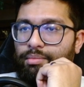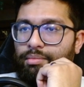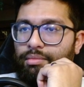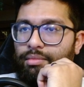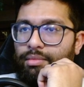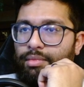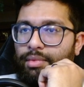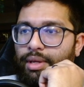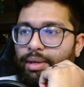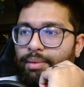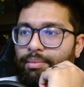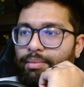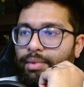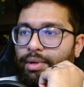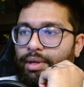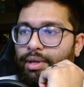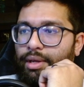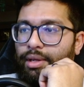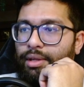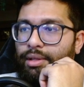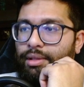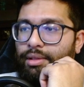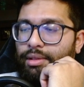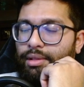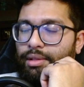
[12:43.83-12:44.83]

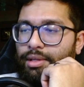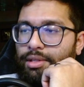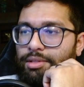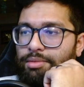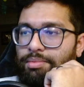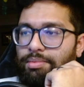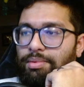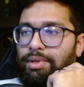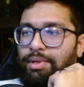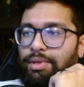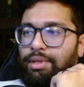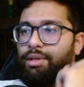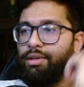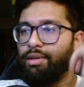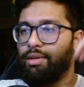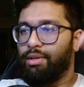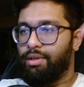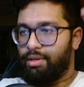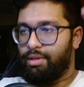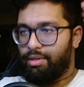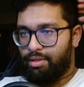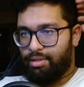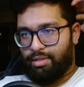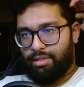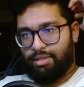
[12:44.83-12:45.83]
Memnite. That's pretty
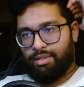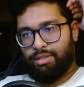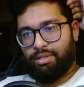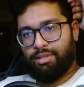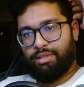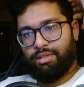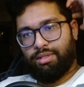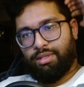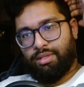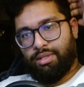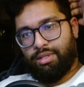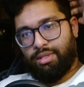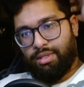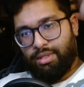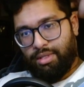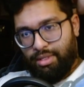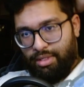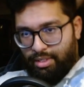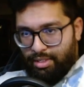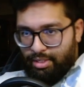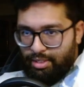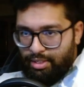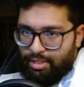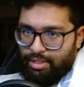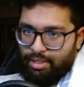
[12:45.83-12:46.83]
good.
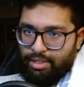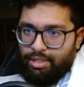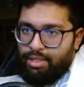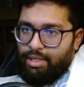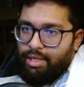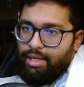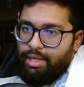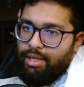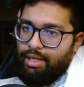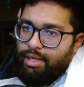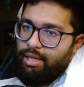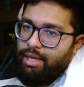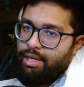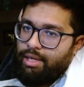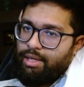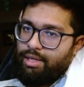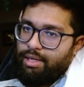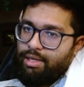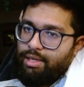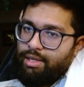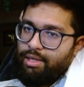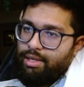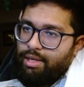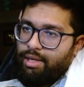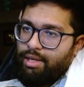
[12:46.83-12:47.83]
I like
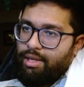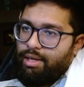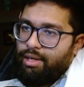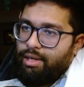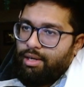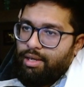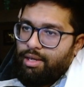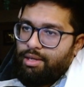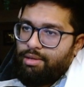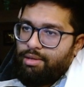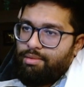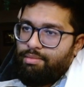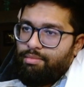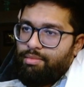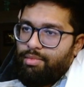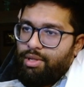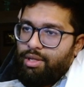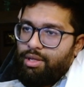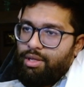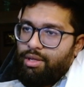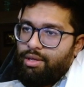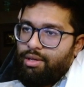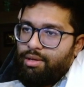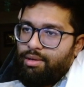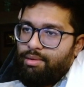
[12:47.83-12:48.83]
I like
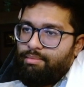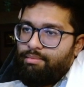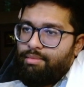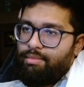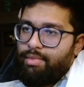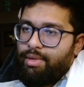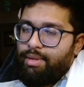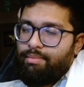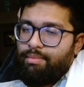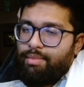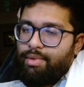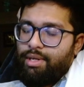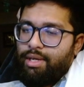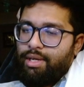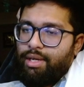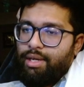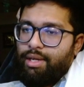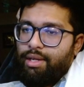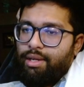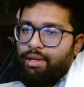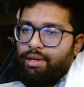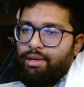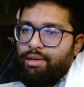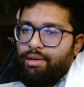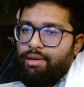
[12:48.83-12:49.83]
me a
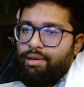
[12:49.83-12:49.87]
Memnite.